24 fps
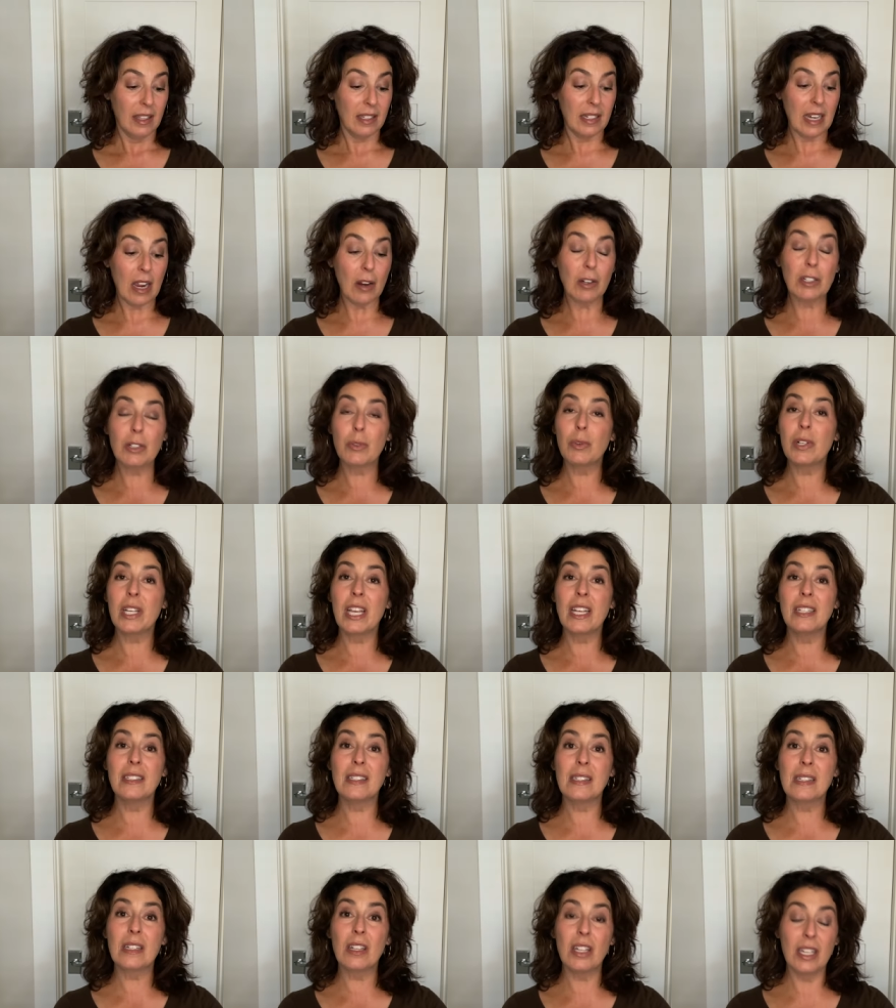Tower 28
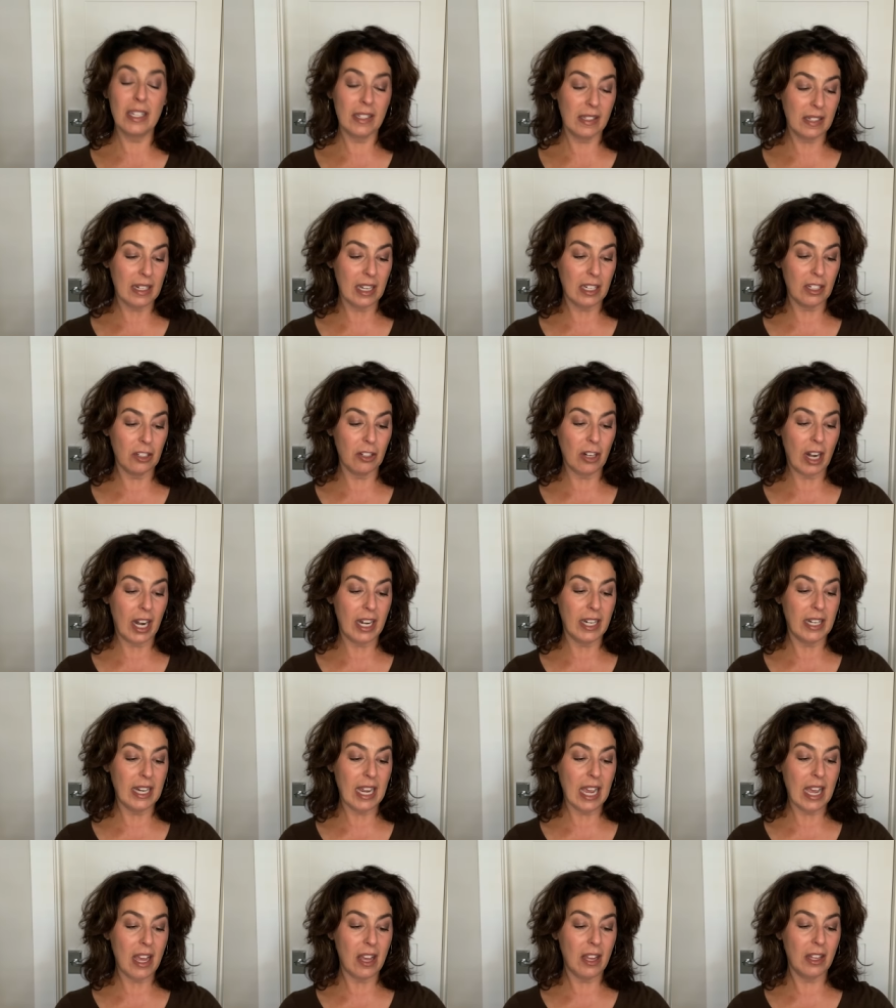still has not dried
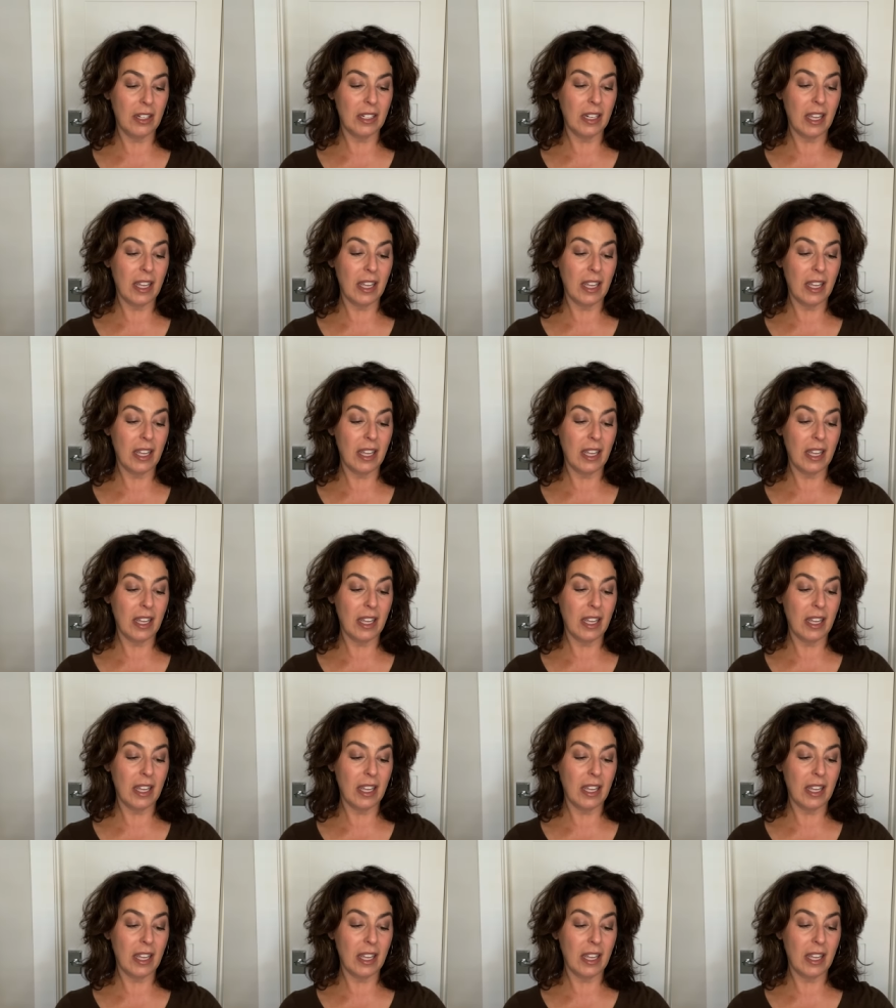down.